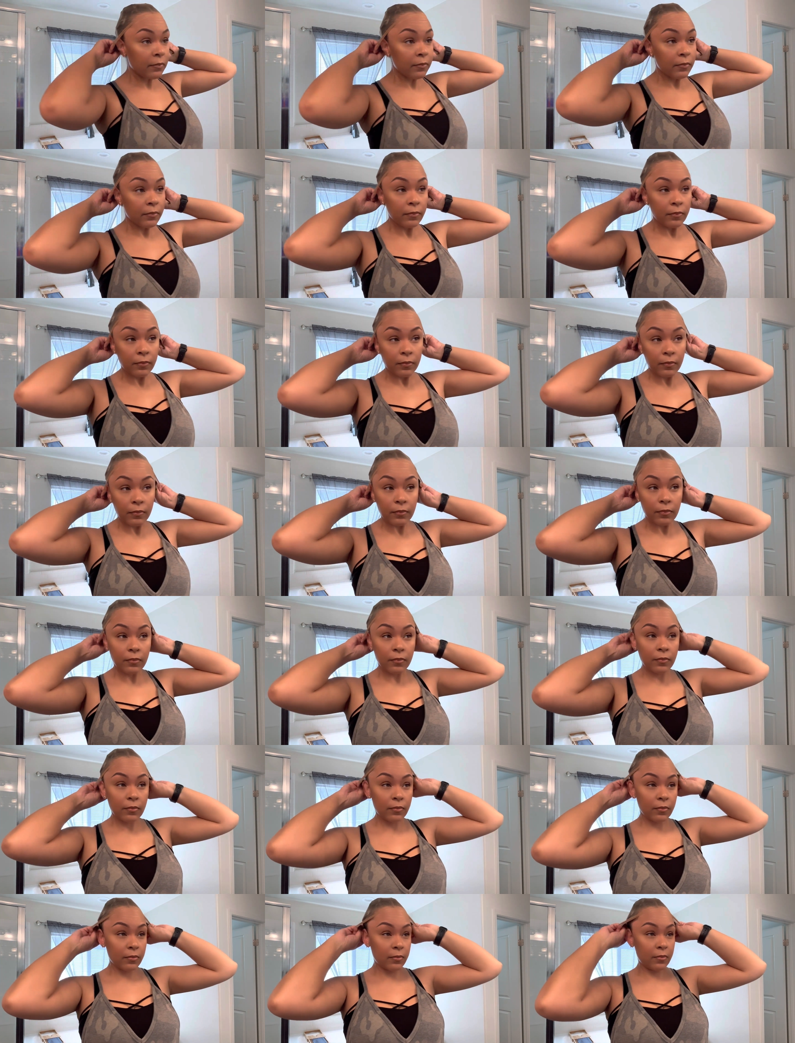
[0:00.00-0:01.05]

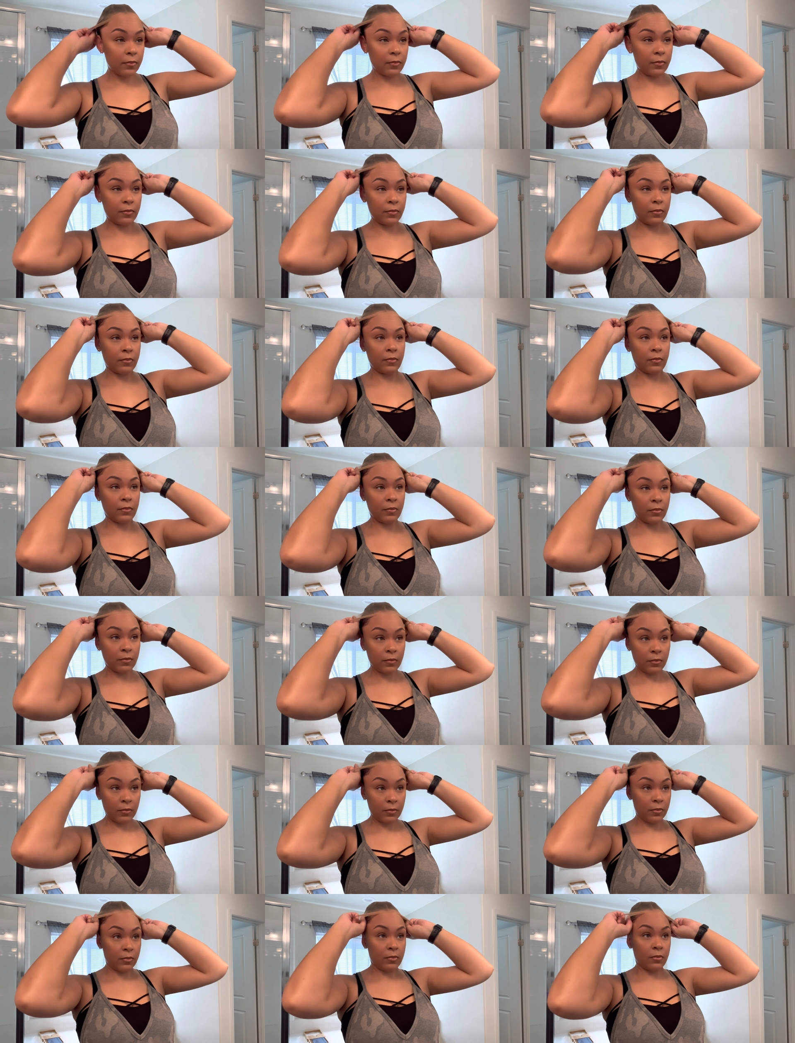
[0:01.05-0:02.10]

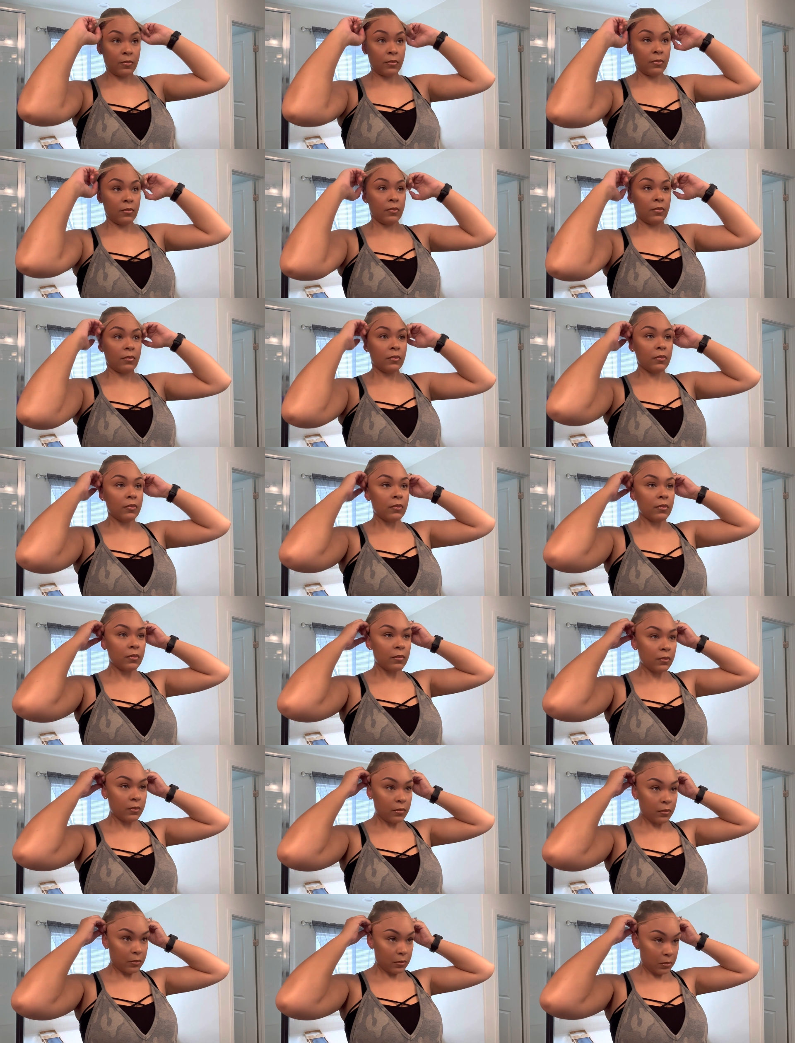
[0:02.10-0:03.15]

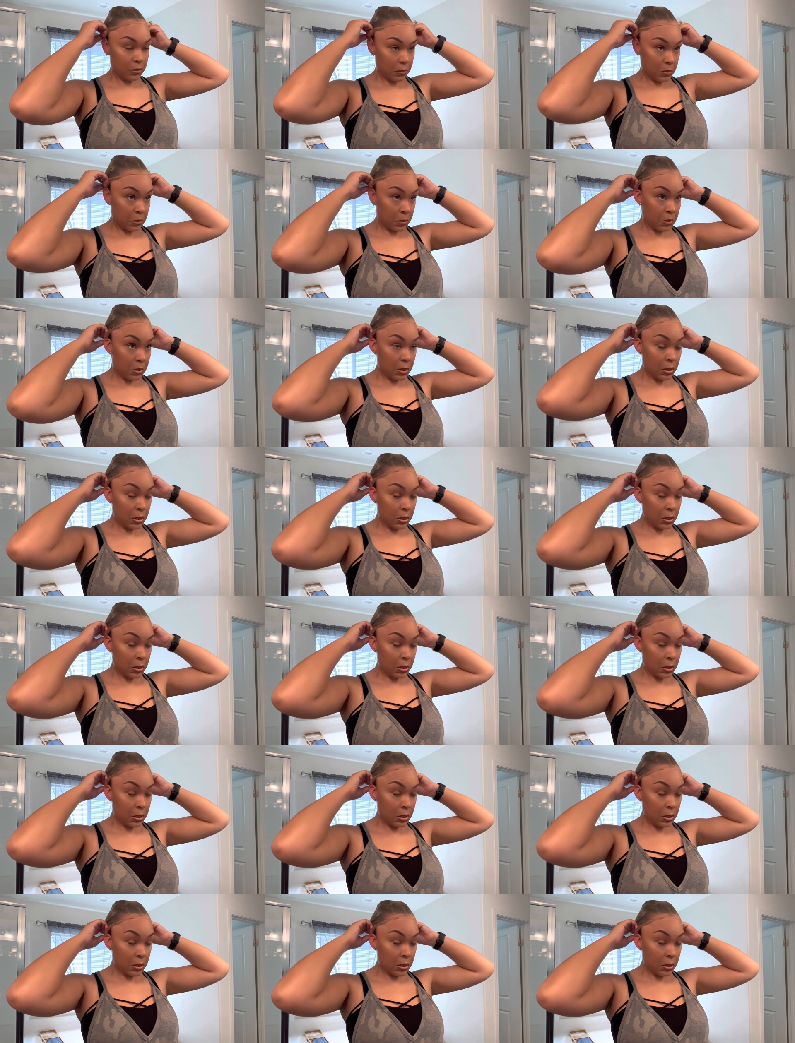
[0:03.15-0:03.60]
No one is speaking in this clip.